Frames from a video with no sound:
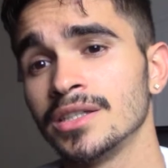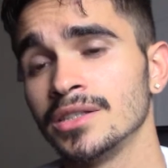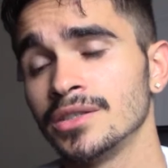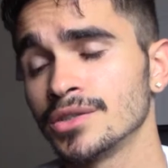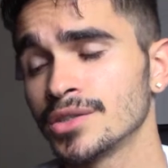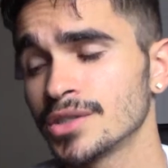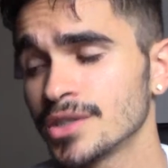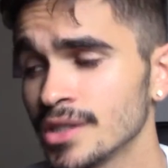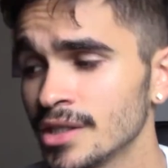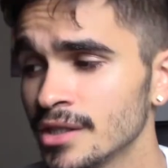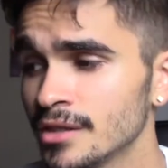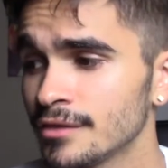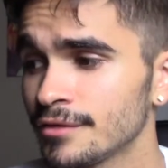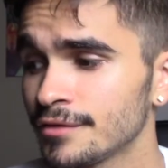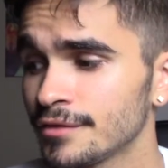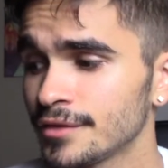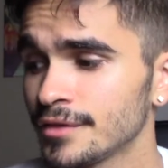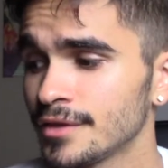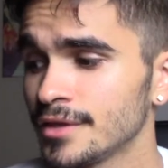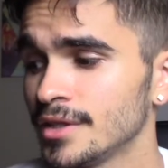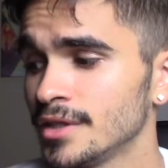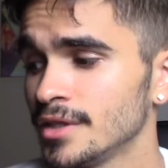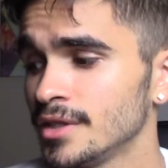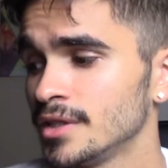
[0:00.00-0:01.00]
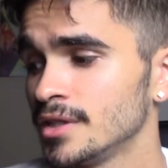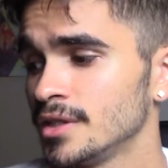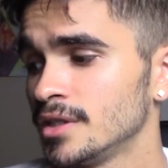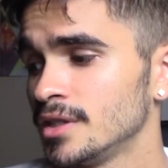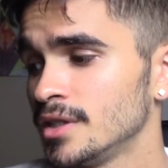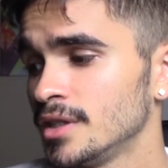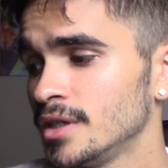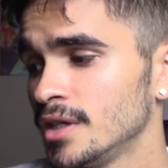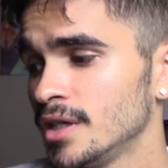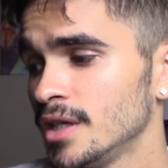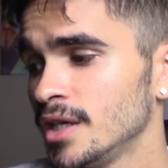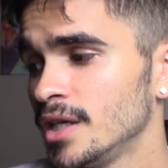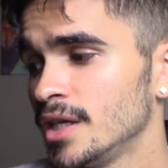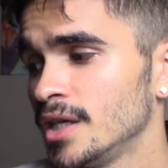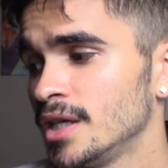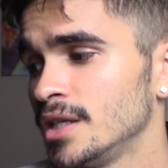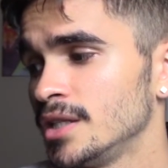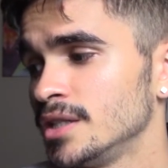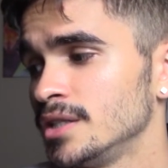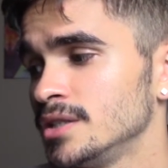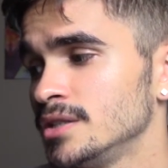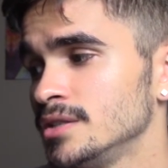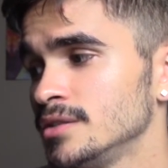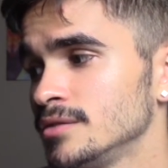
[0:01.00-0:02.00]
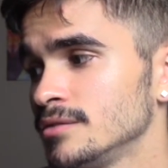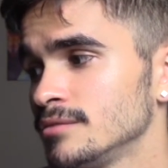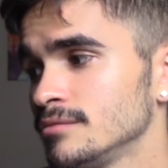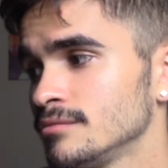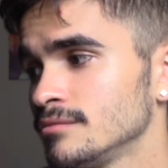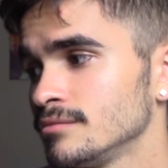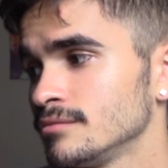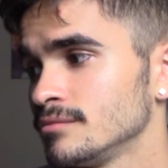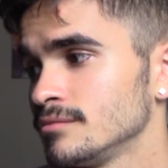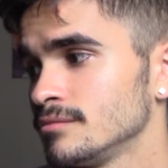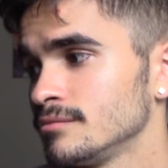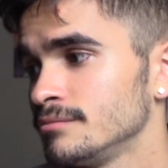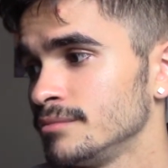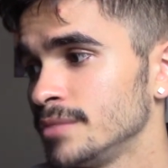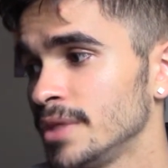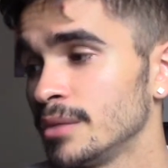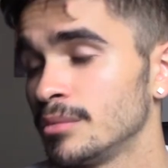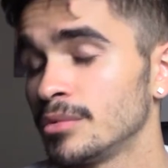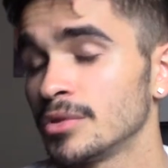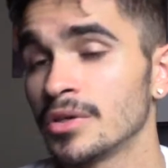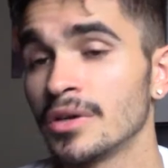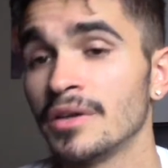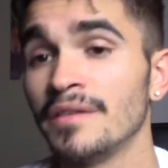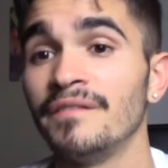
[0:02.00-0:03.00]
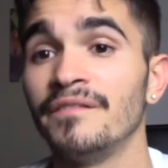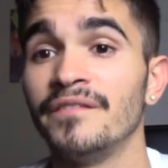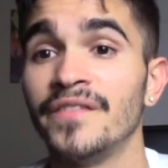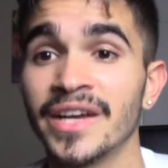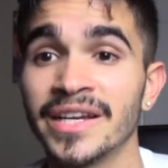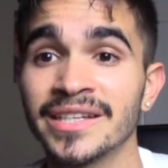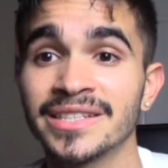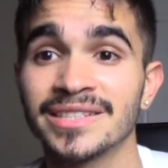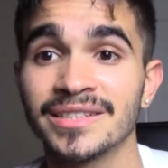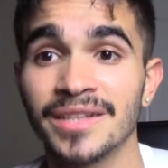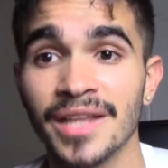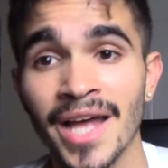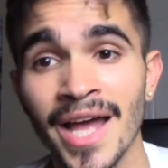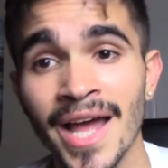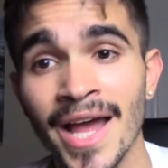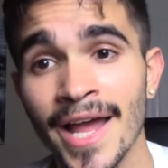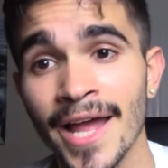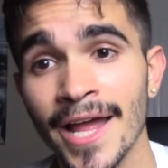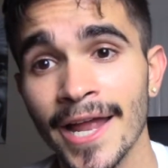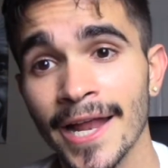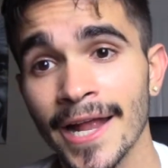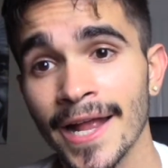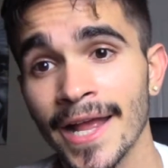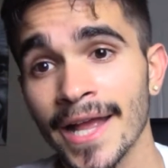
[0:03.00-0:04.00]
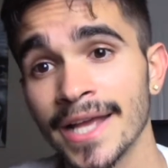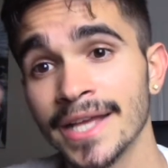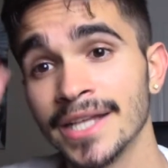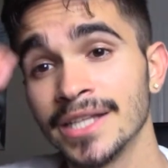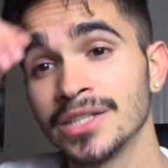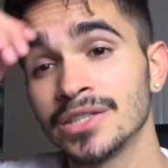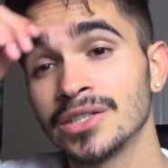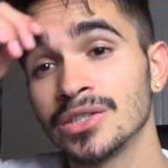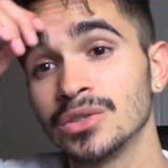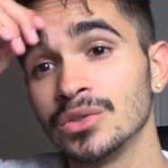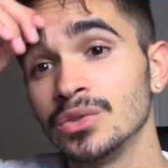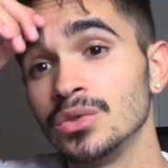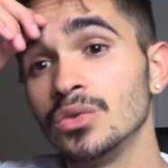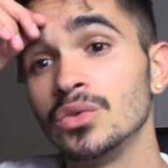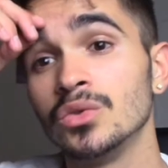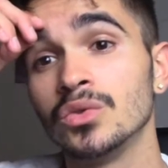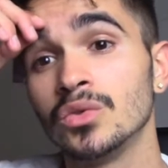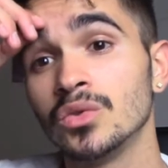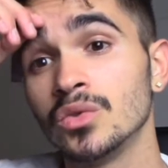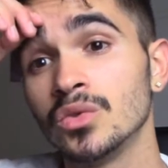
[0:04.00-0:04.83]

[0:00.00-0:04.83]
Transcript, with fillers: yourself and be able to invest that into,